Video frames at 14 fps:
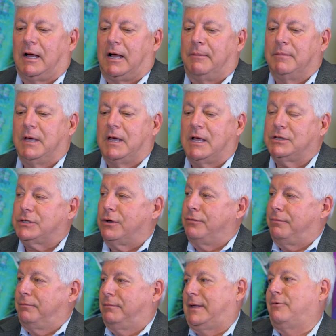And
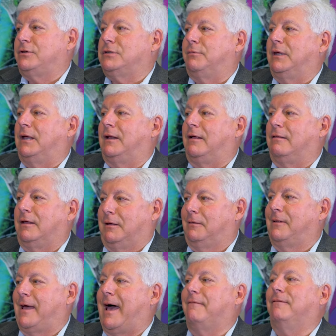so that was the beginning of the
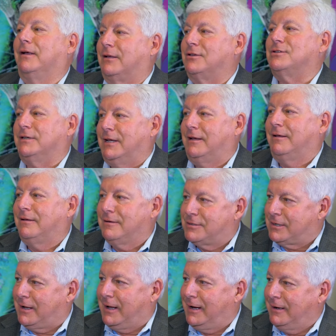advocacy
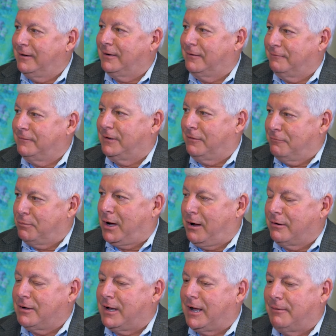side of
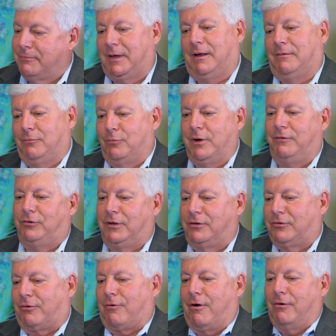Biocom. And we've
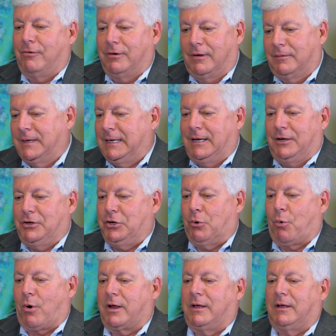since grown to do
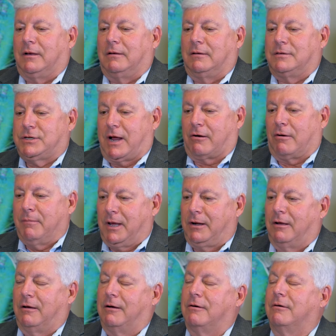work in
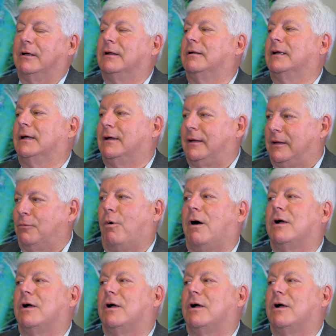Sacramento and in